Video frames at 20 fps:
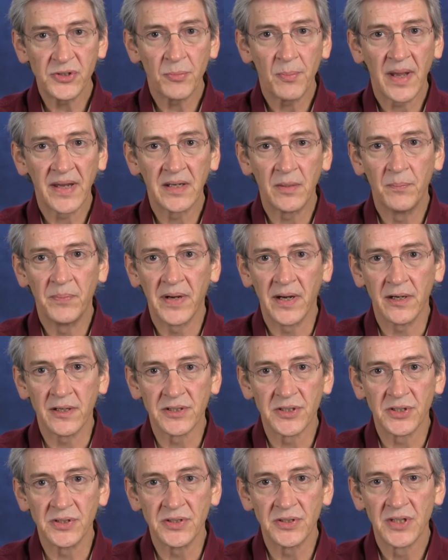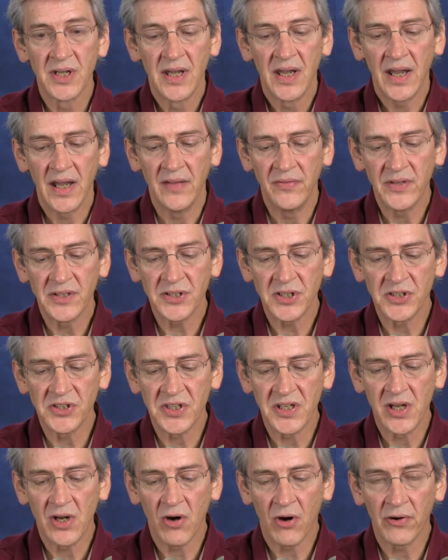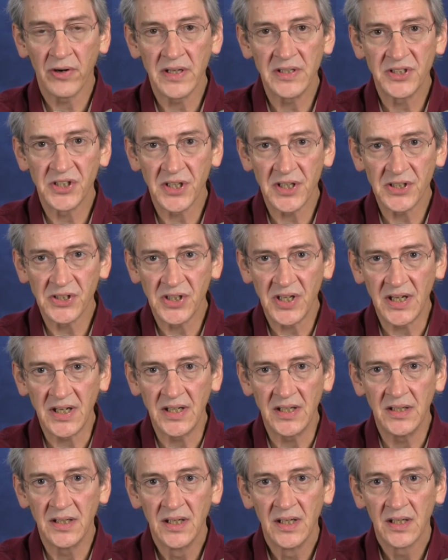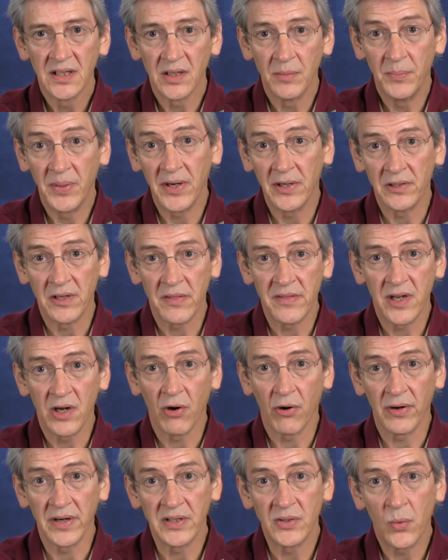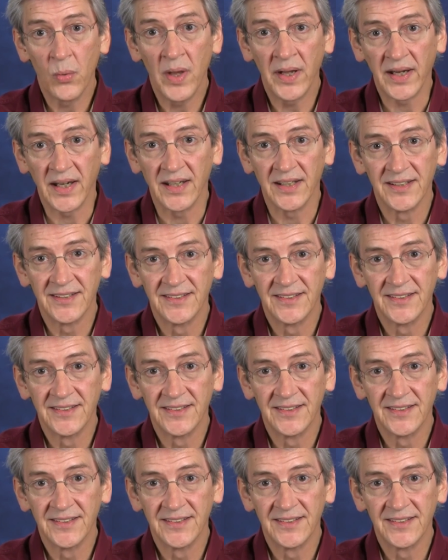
are my comparisons, and this is the RE16 compared to the RE20.